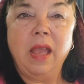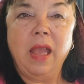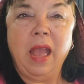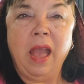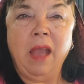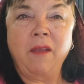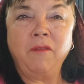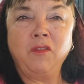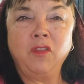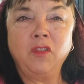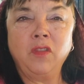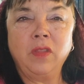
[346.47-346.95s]

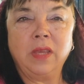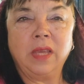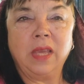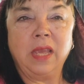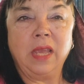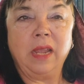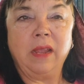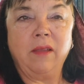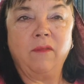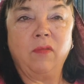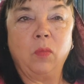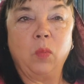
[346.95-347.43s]
After the
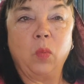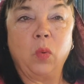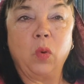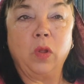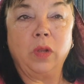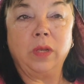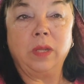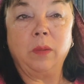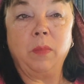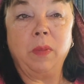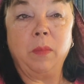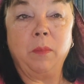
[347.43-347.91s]
king of the
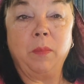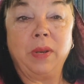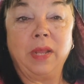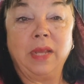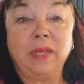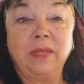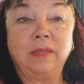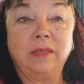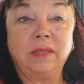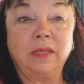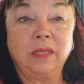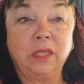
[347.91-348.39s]
world had been
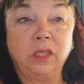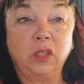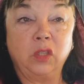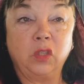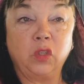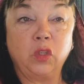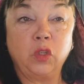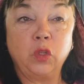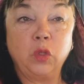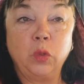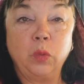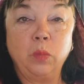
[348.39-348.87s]
placed in his
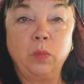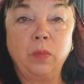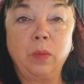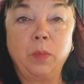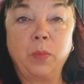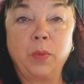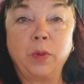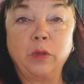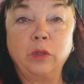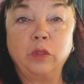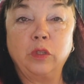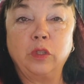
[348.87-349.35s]
tomb, the
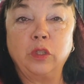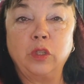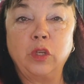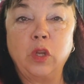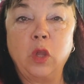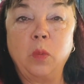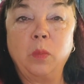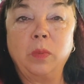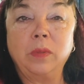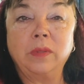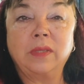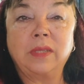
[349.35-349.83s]
Persian
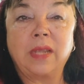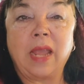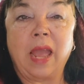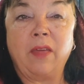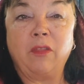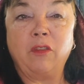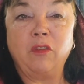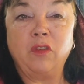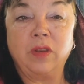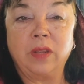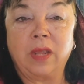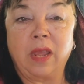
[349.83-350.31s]
nobles
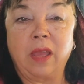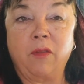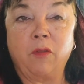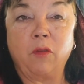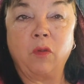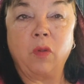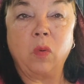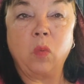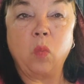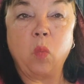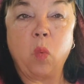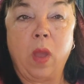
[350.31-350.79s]
gathered
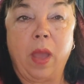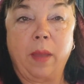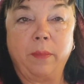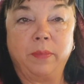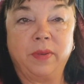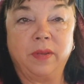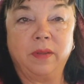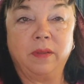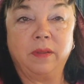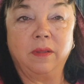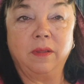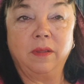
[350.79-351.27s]
together and
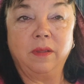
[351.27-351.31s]
wept.